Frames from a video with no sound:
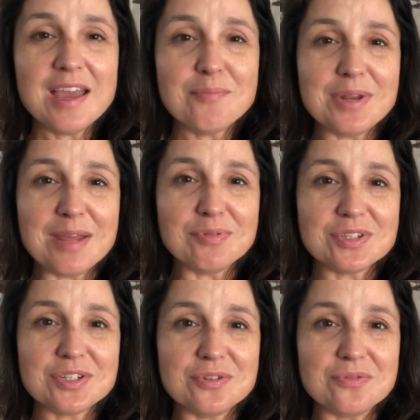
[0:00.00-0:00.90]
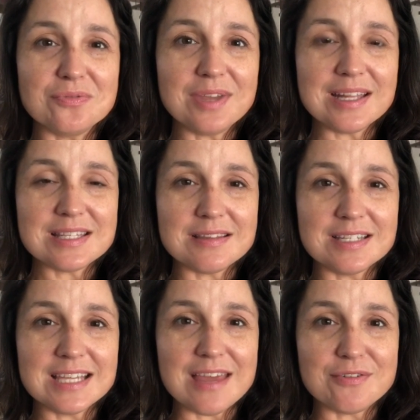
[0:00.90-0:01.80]
been able to get something
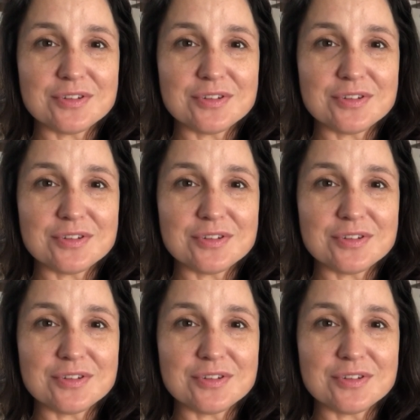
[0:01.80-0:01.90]
together.